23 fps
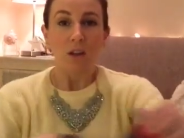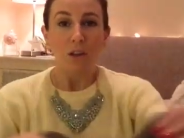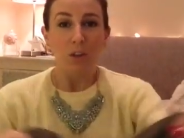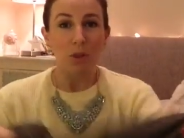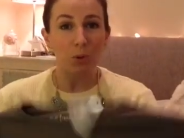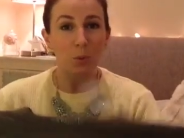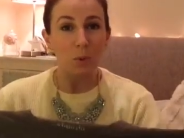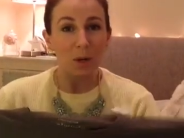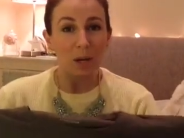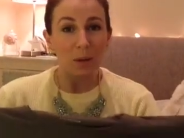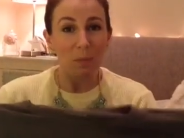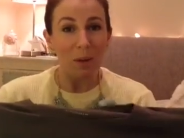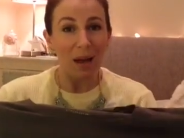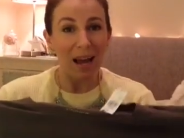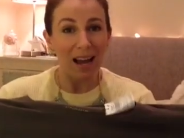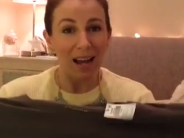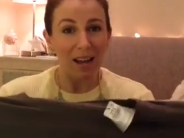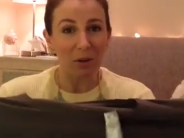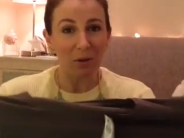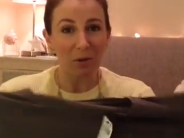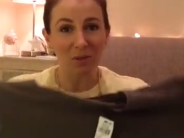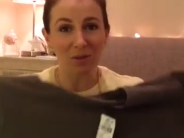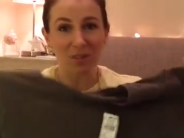£3
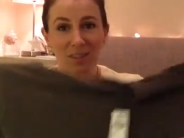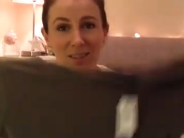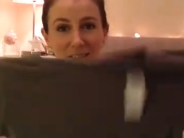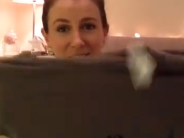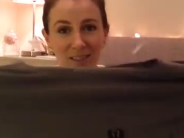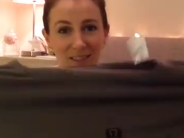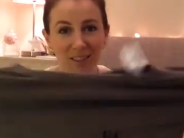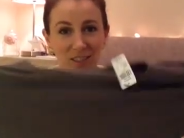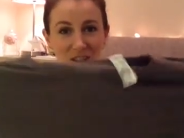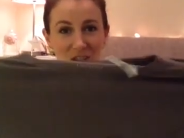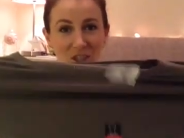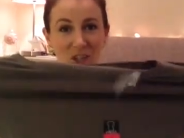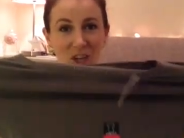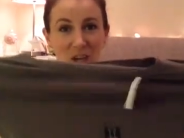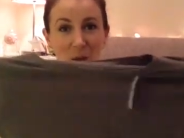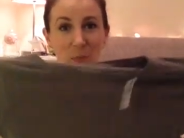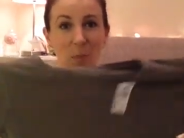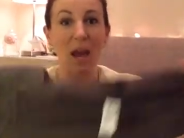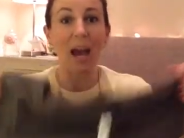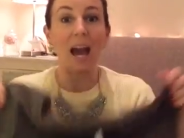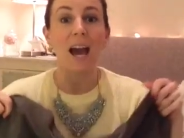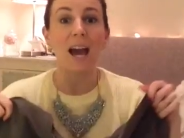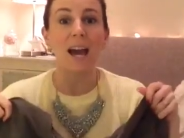
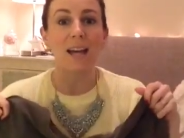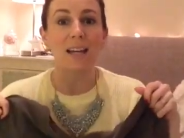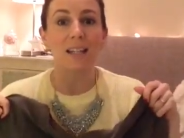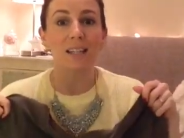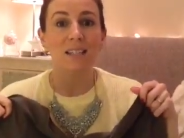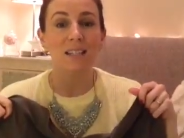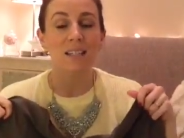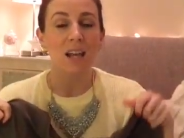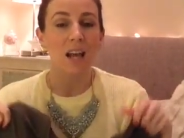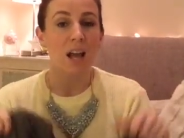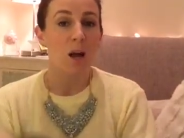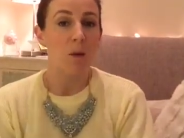cheap and